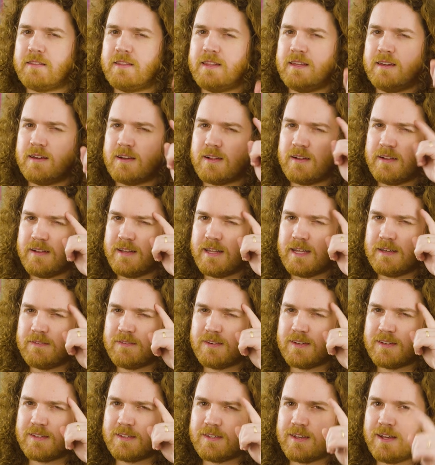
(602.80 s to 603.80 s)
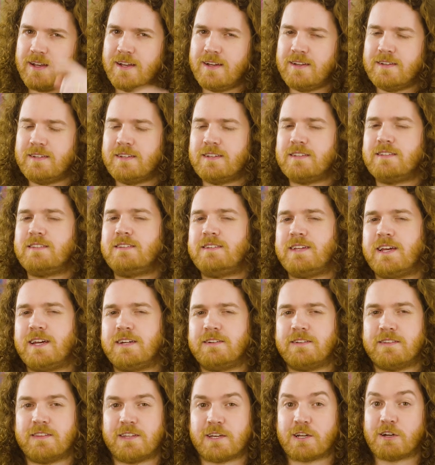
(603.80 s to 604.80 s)
the clever scientists down
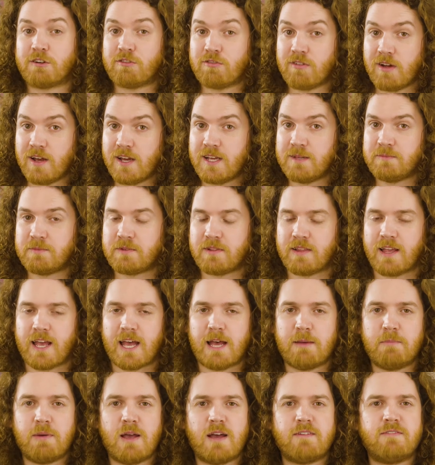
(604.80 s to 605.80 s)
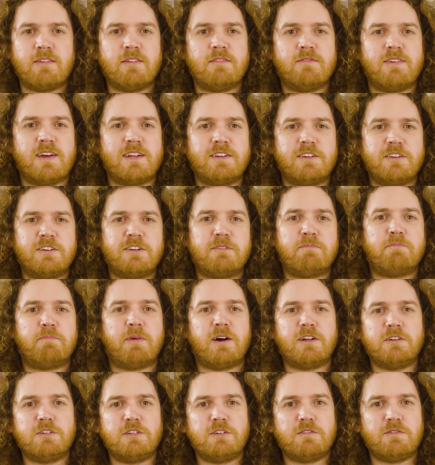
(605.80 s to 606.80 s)
at the Crimes Lab have invented a
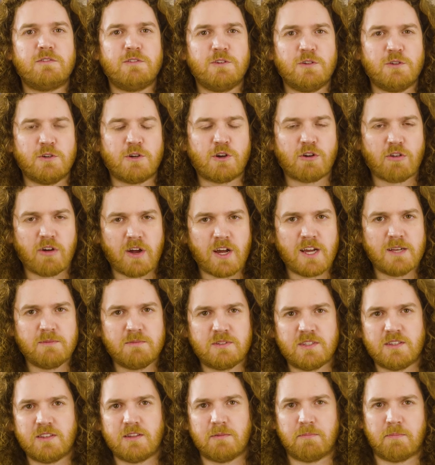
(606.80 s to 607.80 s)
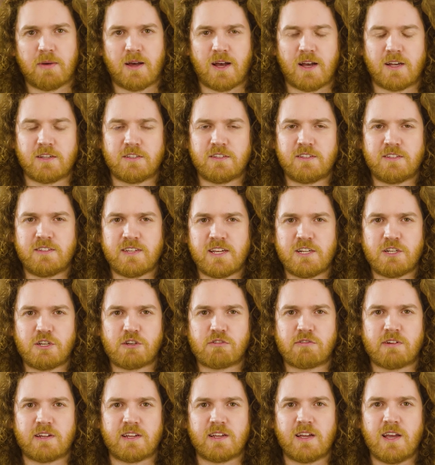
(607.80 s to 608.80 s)
bunch of new crimes in the past
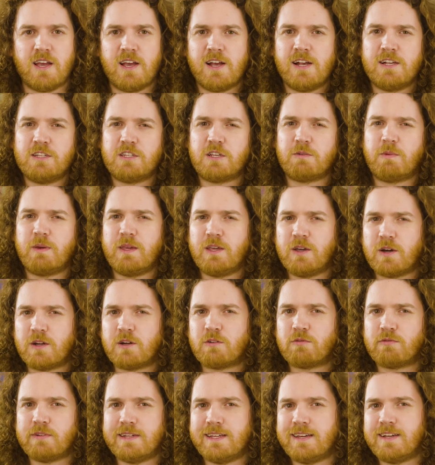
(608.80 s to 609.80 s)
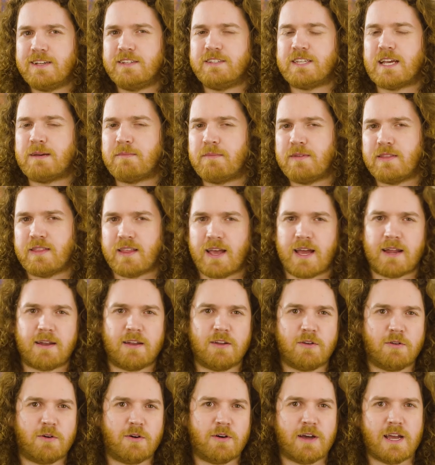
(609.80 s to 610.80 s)
century, so we gotta re-examine that
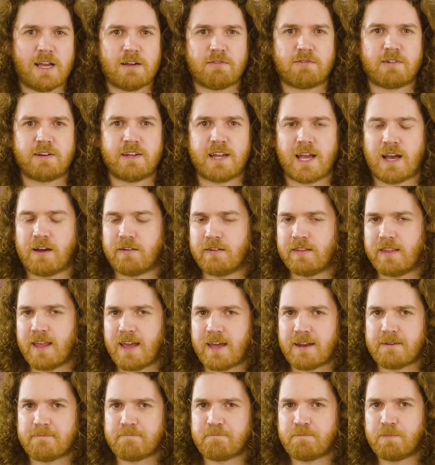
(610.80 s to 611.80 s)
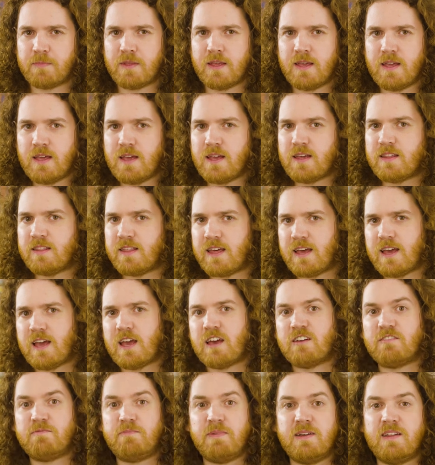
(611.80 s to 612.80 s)
law every now and then. There
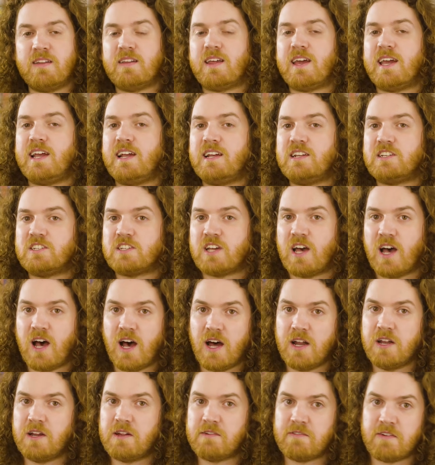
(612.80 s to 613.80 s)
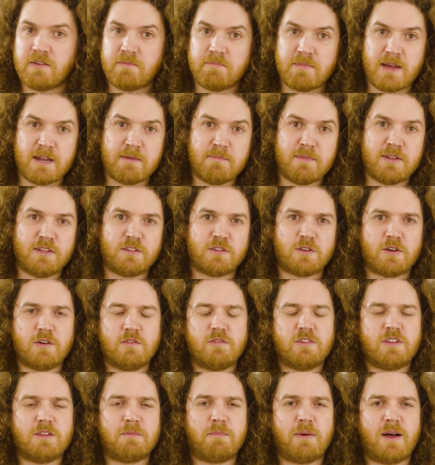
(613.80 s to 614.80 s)
have been a ton of amendments
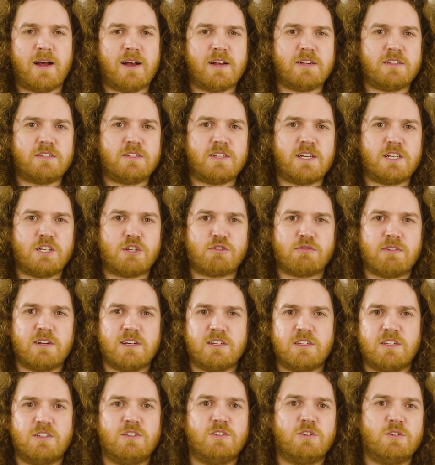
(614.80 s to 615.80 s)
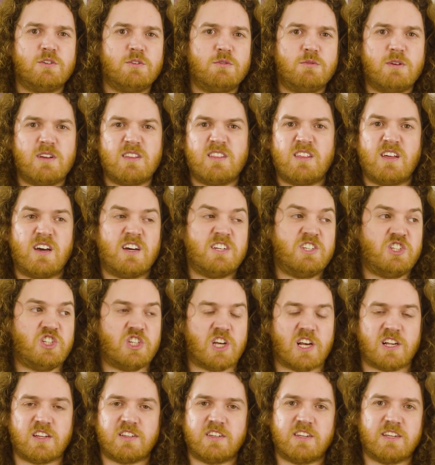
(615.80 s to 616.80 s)
over the past century to do with
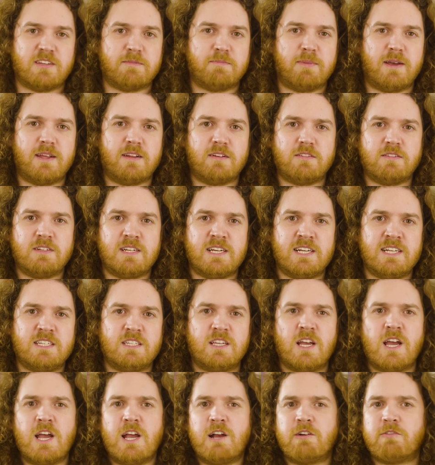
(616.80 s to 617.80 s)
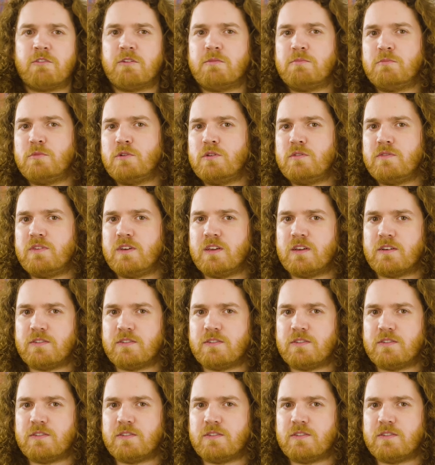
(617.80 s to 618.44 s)
adjusting penalties, removing